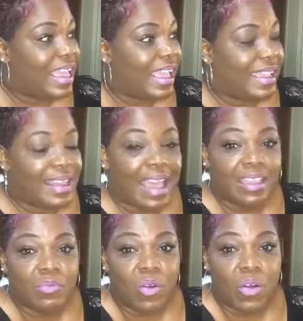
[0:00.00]
And I
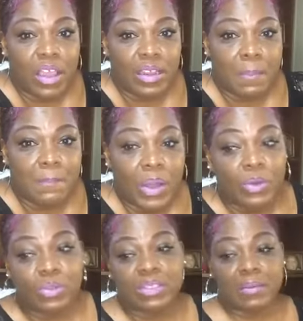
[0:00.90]
am on
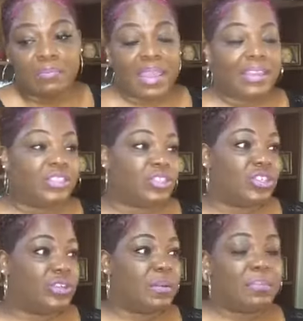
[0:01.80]
most
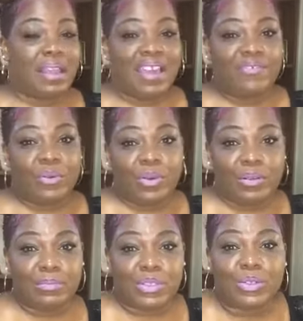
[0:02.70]
major
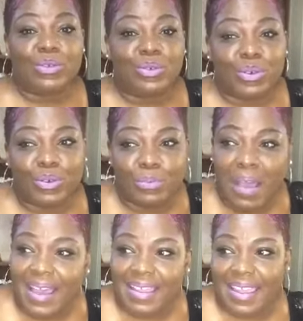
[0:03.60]
platforms: Google
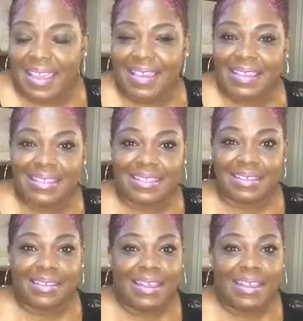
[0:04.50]
Podcasts,